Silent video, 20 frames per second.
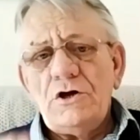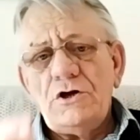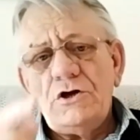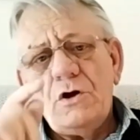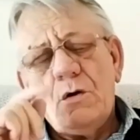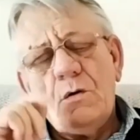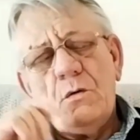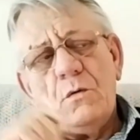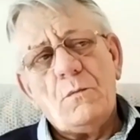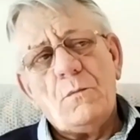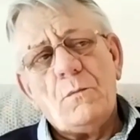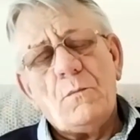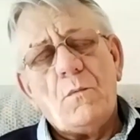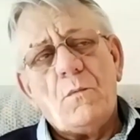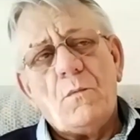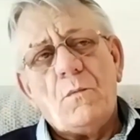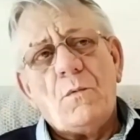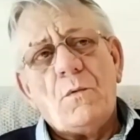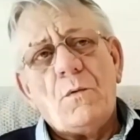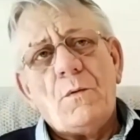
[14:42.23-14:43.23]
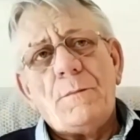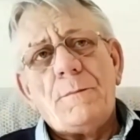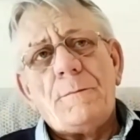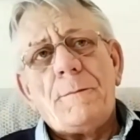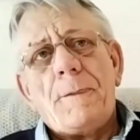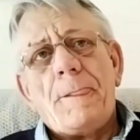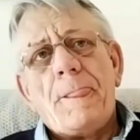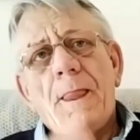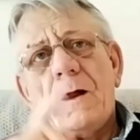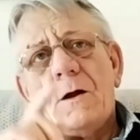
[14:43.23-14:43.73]
you know,
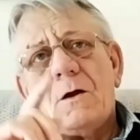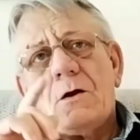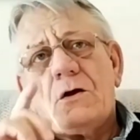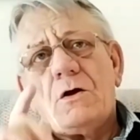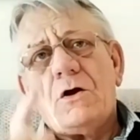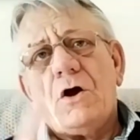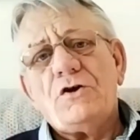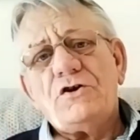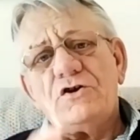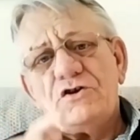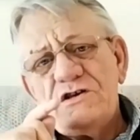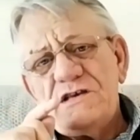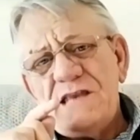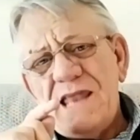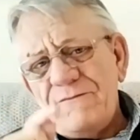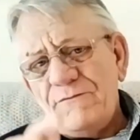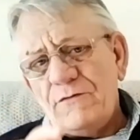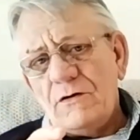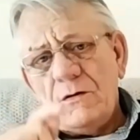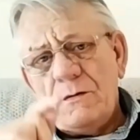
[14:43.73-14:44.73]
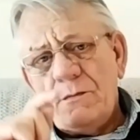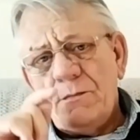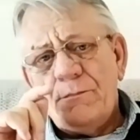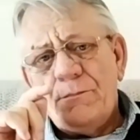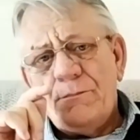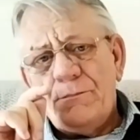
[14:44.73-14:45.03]
God never